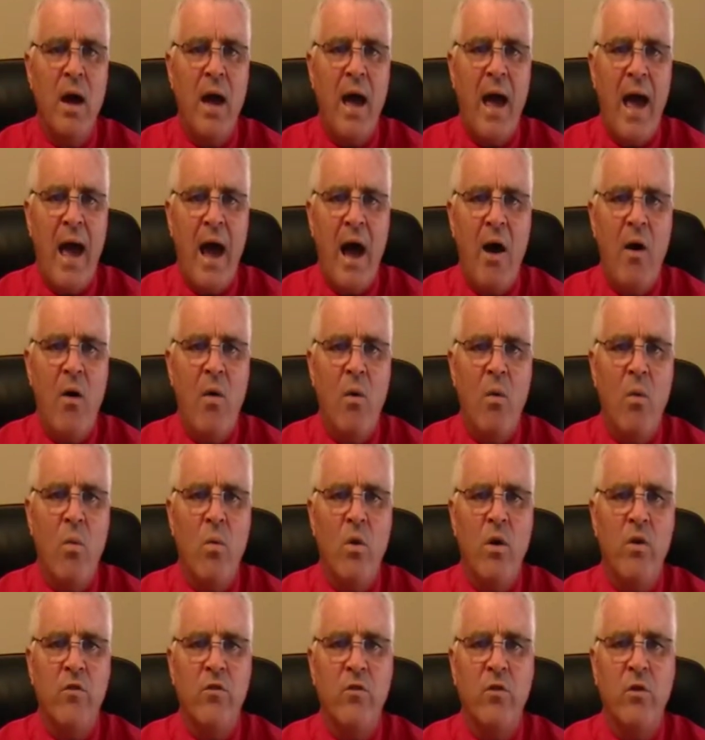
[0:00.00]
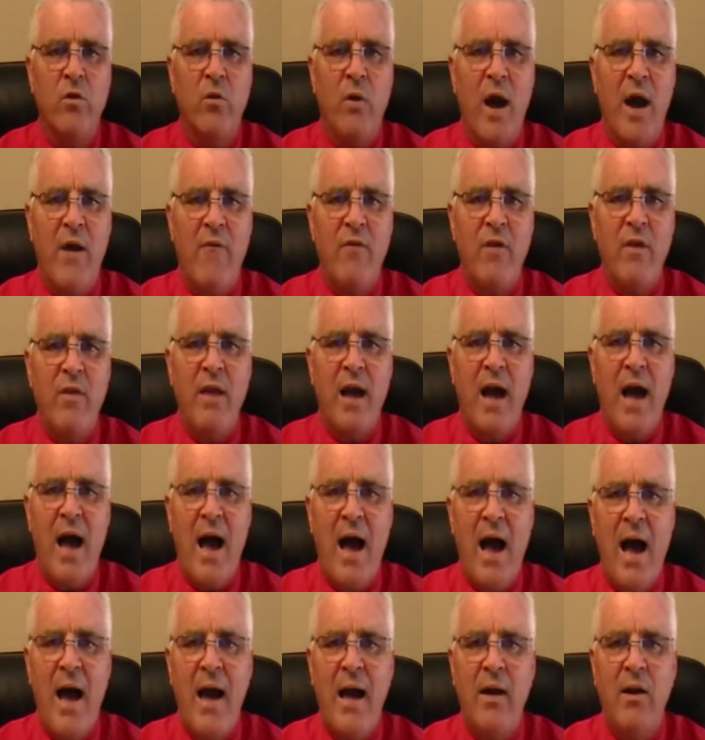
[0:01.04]
How was graphing the
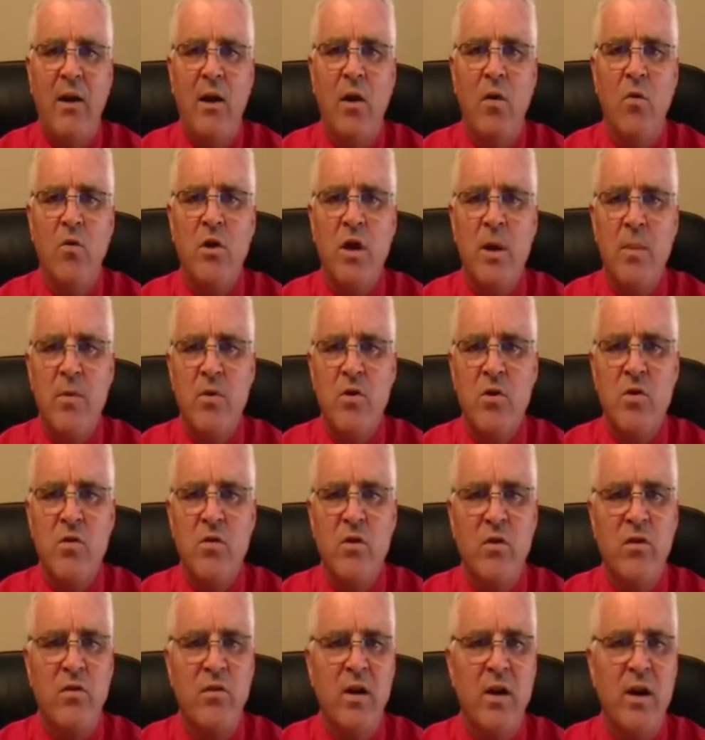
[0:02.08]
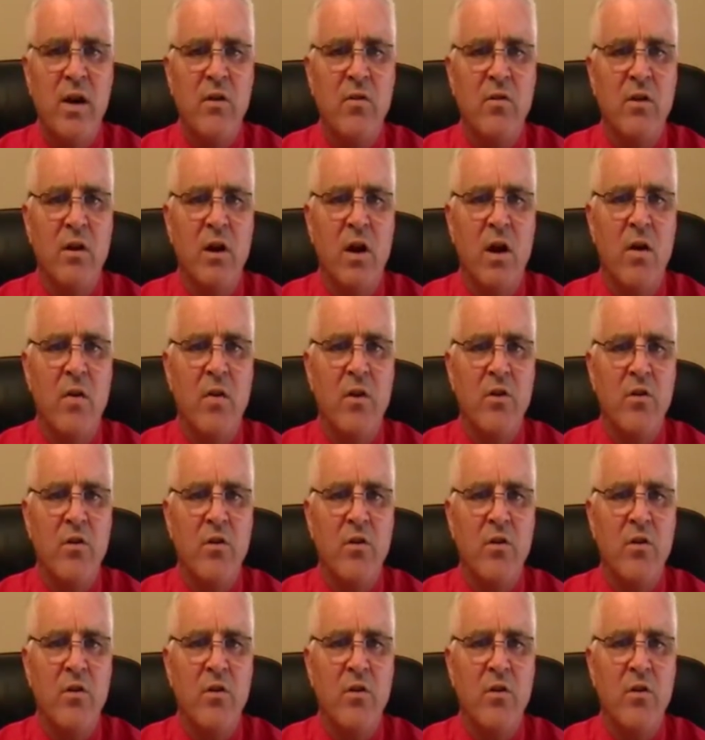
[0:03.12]
high and low temperatures of cities along